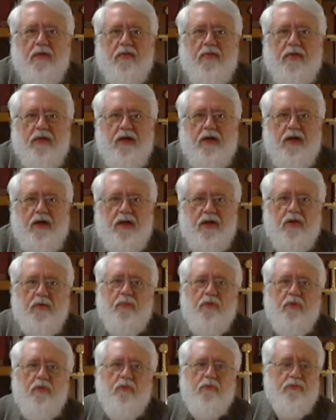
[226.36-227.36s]
A
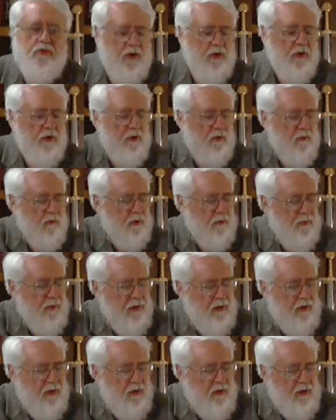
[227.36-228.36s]
liberal generally
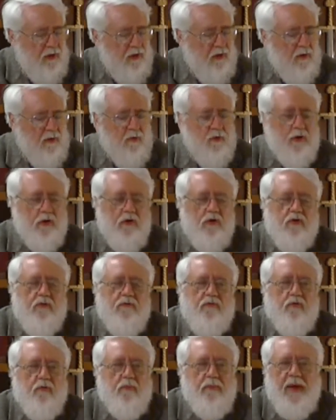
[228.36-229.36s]
would look
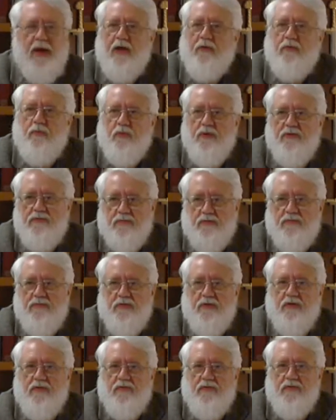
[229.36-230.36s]
for pathways to
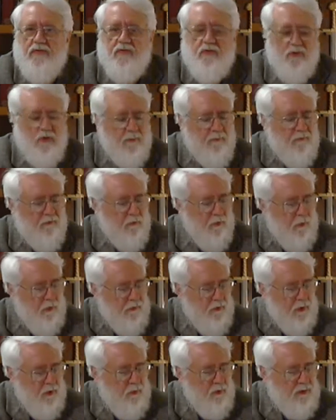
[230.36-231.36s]
citizenship for
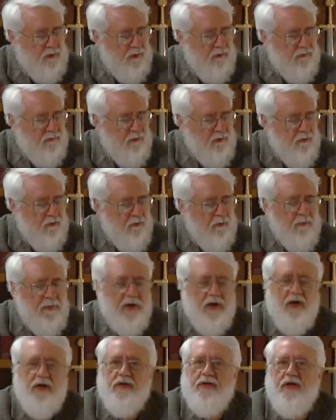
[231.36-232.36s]
what they would consider to
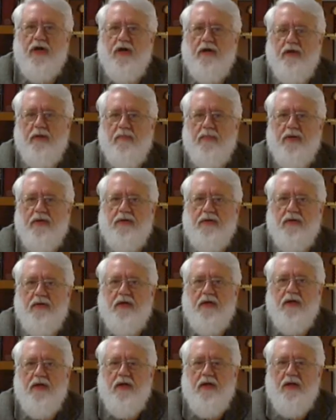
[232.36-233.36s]
be undocumented
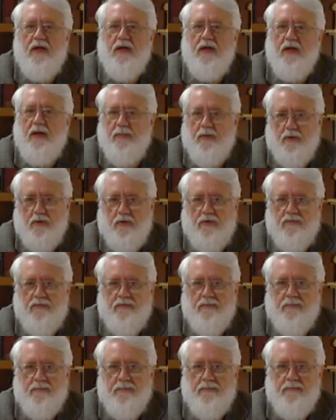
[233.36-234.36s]

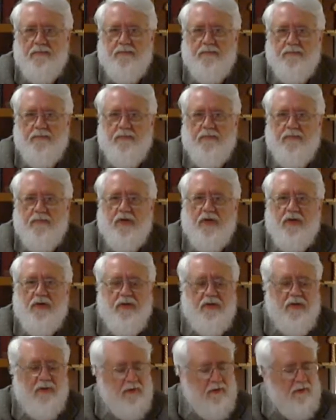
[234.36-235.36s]
immigrants.
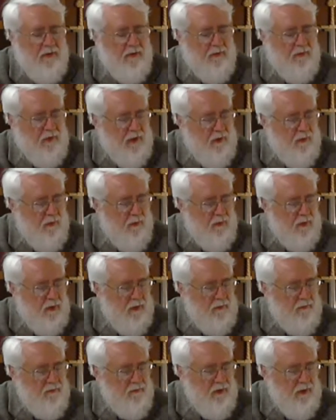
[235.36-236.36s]

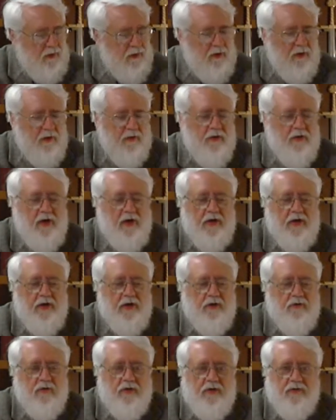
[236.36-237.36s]
They're generally not
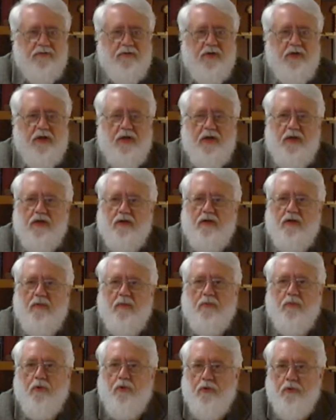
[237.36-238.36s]
interested in
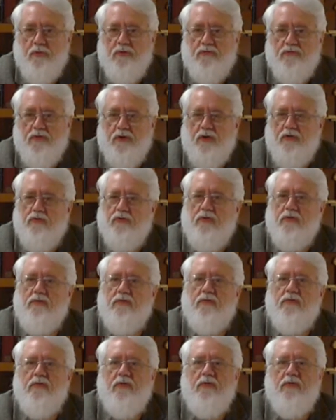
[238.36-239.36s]
border restrictions.